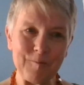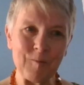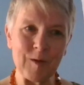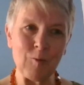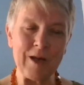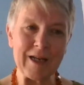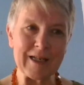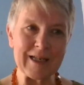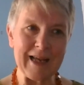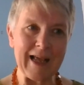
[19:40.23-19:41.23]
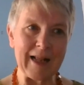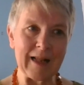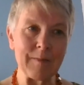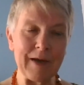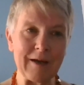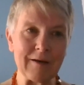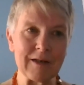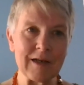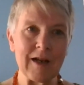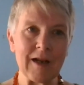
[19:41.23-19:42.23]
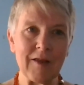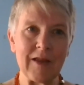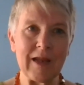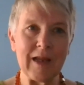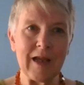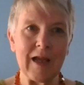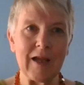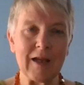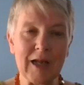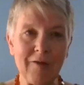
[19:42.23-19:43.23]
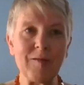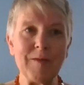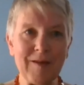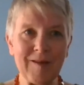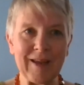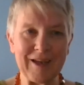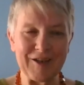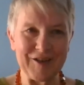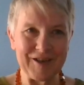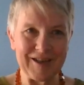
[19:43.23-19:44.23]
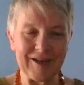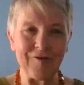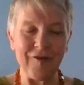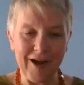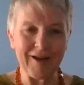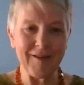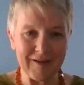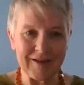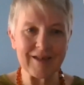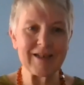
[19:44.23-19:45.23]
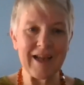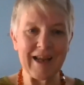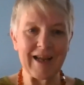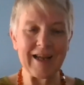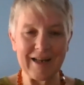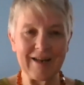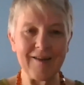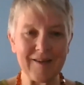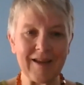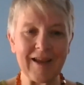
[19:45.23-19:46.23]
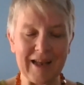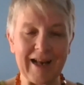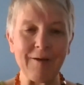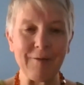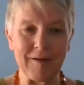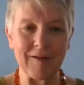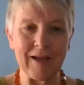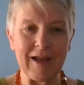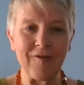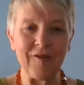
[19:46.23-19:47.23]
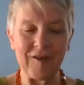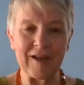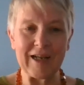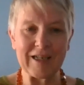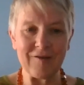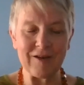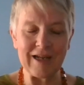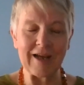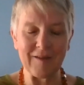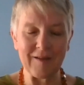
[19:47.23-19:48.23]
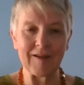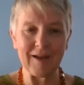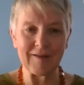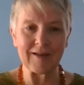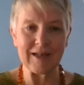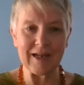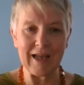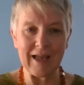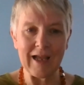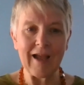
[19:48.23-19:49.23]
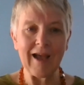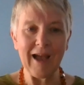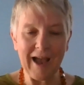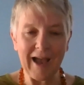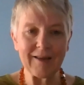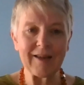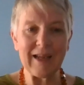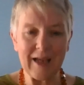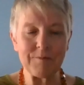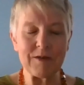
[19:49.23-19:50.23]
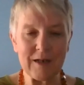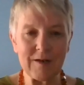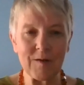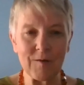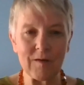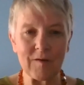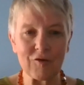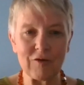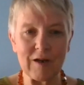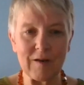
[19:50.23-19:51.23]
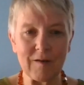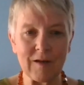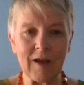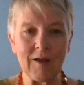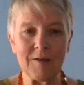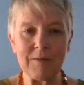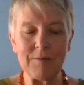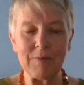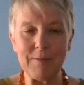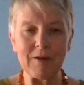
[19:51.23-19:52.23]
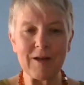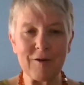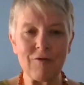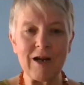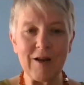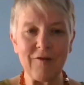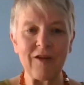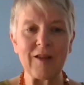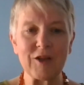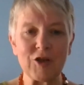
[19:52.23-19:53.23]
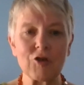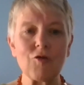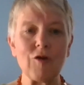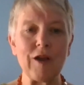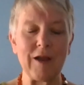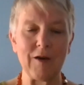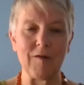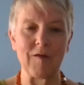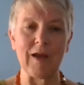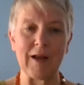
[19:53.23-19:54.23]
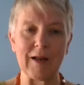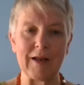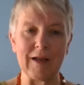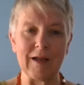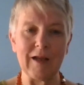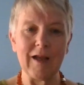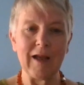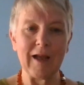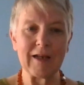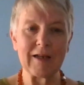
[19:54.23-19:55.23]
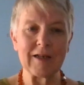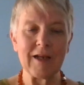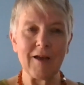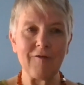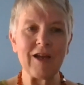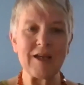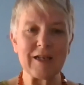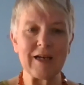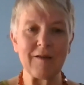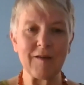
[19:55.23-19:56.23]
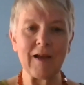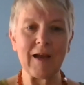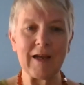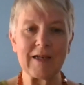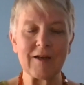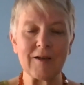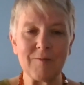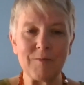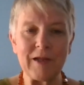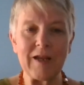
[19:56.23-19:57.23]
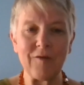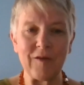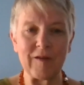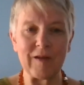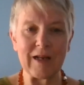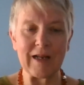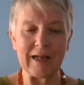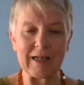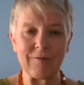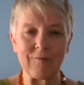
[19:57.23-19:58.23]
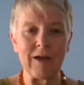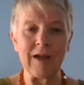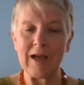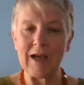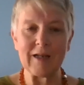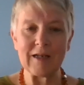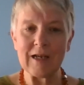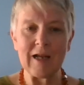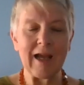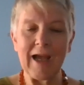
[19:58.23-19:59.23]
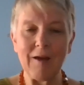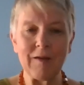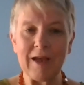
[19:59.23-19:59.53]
we can tell about the government-sanctioned advice to take at least an hour's physical activity, exercise a day, and the emptiness of the streets that mean people can really feel the joy of cycling. and of getting outside and of being physically active, and how that